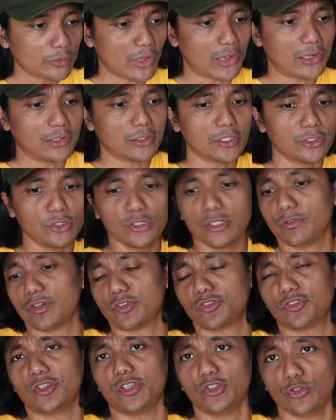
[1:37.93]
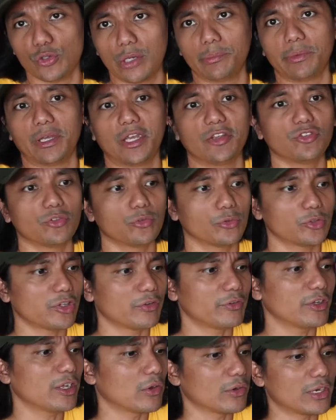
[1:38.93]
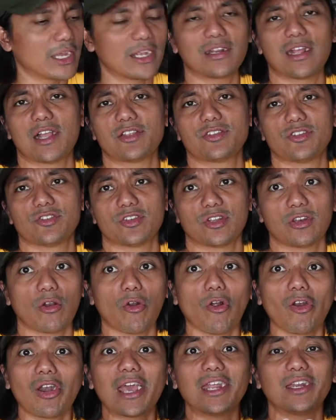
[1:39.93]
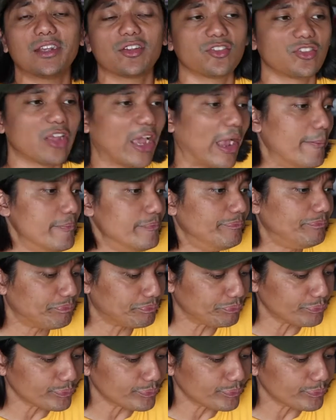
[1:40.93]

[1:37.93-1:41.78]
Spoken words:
and her university, UMS, was having online classes and an online exam,